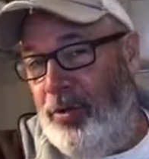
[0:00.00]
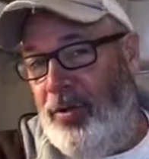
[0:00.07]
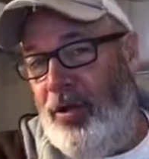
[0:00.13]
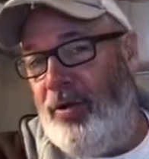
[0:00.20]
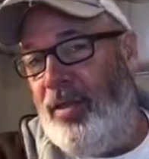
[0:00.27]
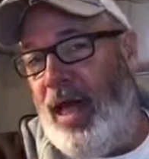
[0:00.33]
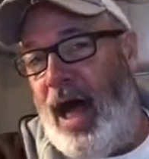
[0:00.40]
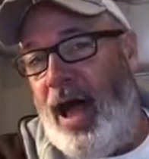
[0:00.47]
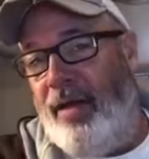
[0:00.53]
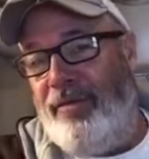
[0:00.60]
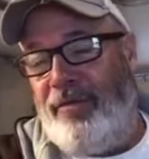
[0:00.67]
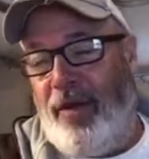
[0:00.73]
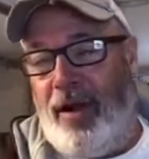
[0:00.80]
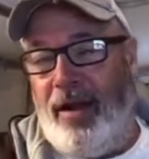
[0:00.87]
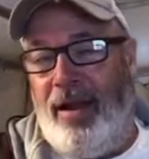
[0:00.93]
their live
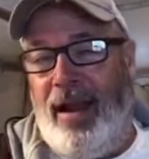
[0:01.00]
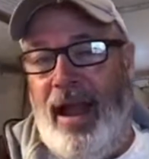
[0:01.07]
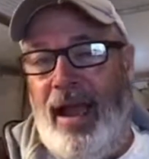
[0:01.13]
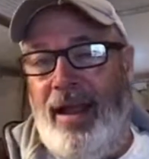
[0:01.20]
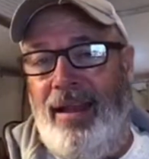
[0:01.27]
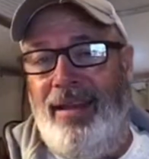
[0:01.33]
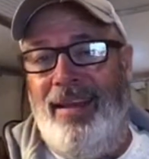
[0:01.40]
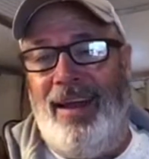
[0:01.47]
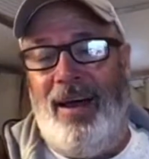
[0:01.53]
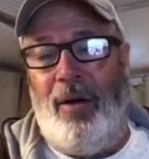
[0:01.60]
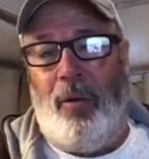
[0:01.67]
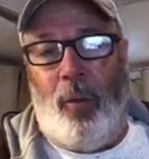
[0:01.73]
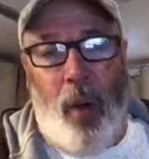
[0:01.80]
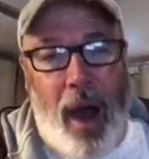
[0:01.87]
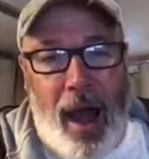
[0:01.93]
Friday night
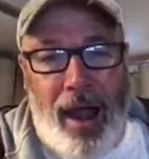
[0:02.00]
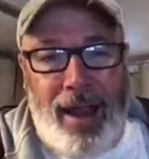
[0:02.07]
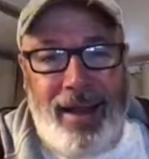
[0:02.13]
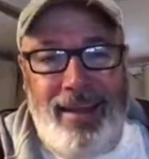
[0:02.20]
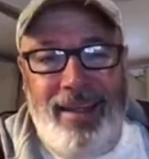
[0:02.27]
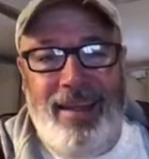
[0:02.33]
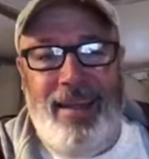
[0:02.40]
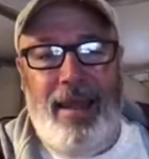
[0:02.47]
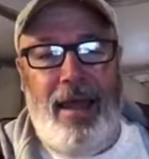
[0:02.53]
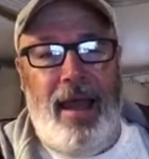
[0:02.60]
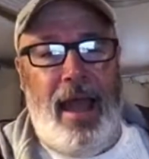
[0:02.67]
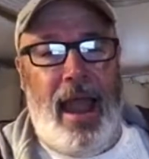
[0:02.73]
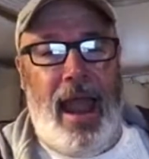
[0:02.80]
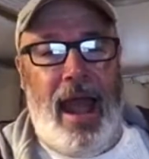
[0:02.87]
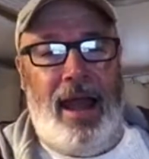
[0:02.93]
wine,
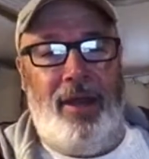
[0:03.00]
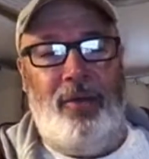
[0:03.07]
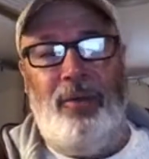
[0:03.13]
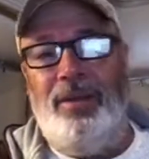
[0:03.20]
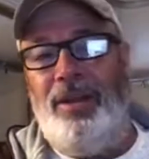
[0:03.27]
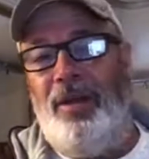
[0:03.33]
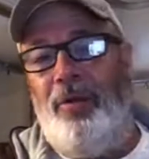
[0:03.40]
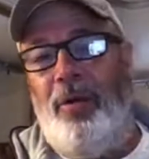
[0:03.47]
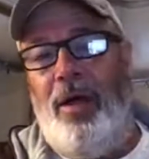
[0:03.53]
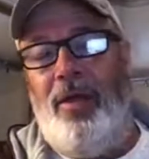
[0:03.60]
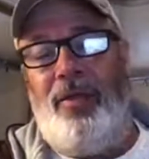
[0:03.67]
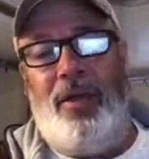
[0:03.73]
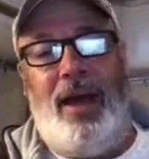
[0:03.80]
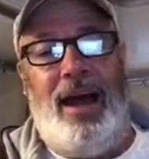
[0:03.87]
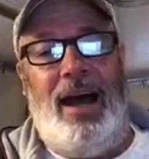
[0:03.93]
and we did
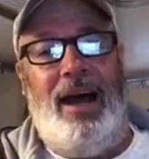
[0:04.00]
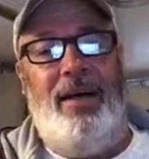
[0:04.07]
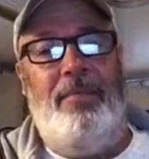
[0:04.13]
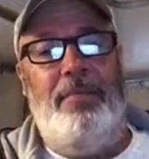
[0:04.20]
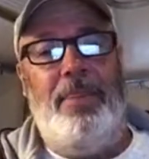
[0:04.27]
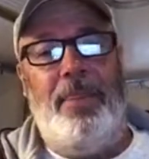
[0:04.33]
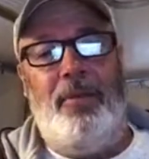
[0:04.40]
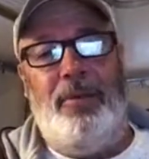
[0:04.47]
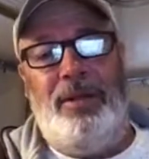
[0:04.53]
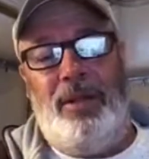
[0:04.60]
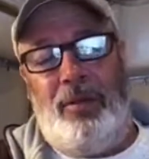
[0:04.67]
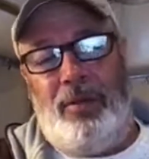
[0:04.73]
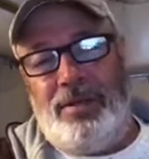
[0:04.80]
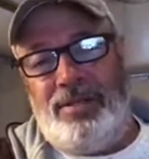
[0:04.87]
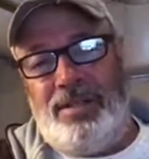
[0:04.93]

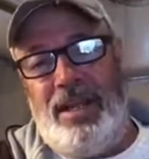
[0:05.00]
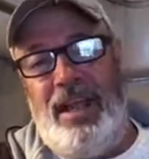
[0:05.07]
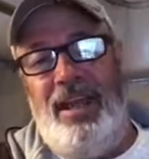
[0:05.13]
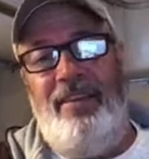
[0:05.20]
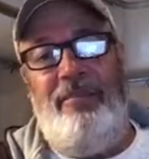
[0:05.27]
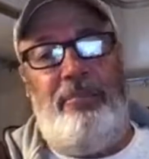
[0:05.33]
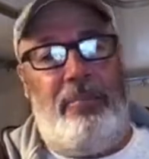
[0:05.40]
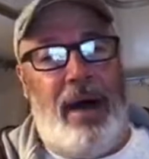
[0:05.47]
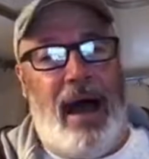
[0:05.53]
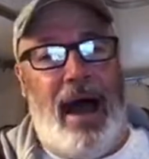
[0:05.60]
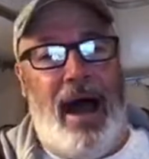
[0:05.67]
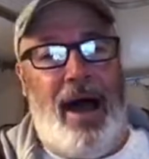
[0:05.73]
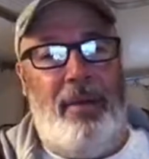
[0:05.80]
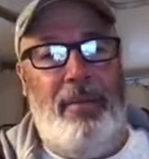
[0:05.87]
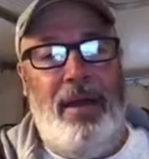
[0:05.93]
with Steve,
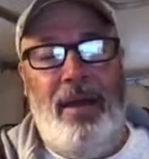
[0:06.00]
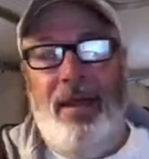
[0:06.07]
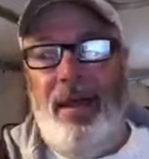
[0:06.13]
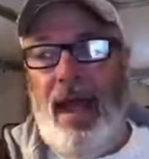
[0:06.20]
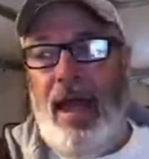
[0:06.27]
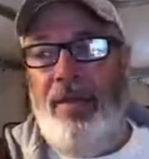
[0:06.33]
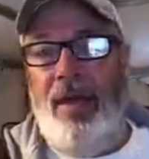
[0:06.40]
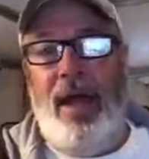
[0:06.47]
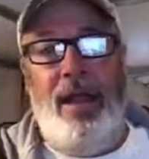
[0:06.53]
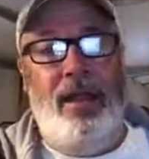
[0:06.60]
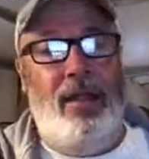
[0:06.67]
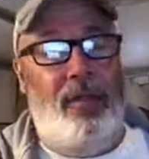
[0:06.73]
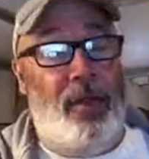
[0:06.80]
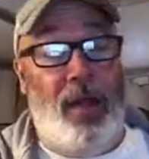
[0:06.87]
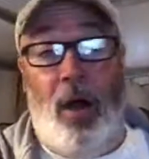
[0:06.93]
Bob, and then
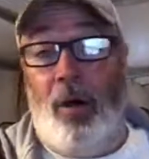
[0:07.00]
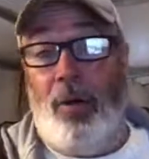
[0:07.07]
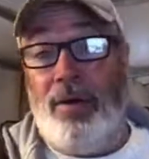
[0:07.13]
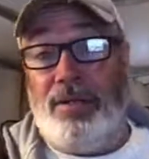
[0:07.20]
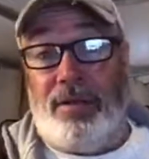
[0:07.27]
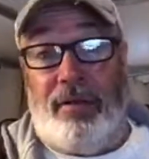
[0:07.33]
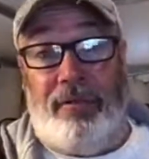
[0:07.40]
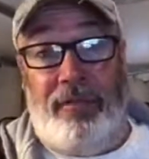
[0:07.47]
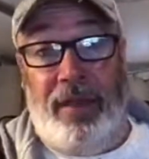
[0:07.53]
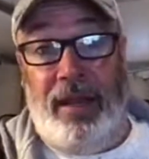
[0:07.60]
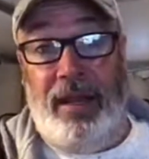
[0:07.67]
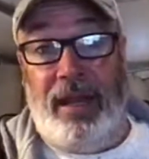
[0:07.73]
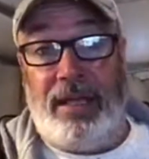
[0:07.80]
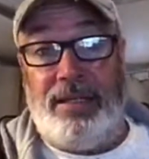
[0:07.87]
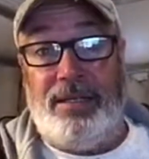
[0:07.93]
the owners of
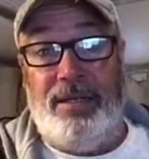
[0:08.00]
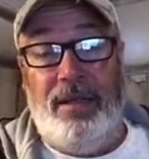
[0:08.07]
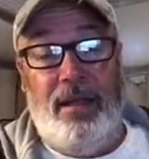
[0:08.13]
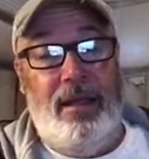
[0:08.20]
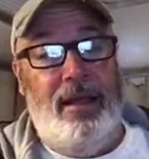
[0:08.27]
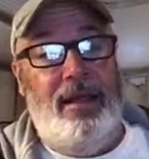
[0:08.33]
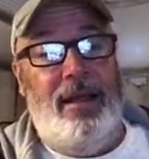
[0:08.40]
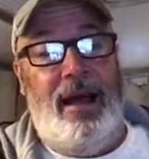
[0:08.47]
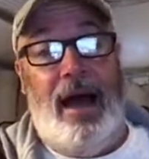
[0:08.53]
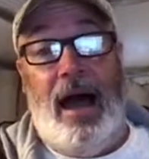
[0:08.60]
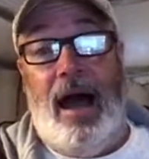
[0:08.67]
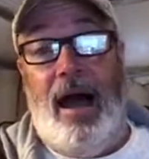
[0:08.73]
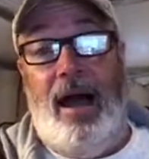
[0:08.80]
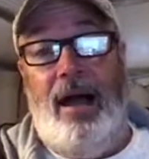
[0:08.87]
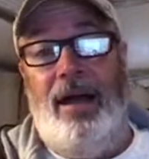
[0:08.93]
Phoenix.
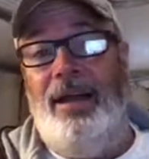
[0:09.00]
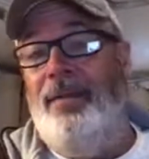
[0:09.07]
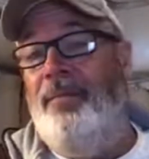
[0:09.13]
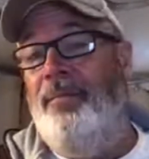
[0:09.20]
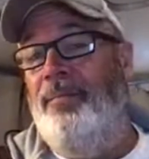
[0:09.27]
They